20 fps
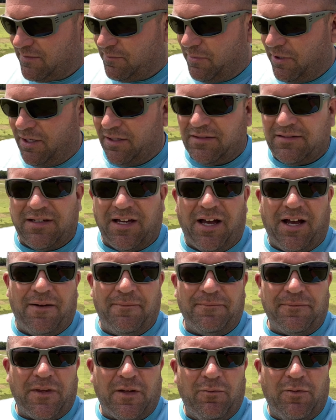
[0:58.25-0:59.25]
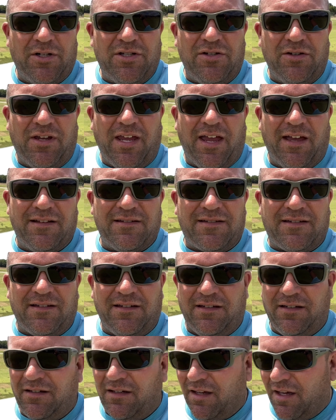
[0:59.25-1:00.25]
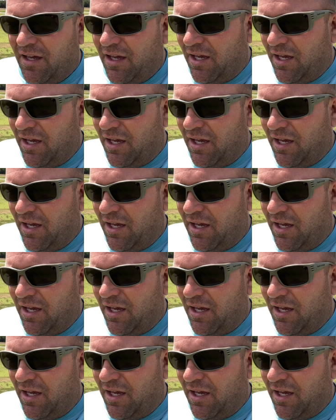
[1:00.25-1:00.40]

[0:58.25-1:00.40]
But what you can see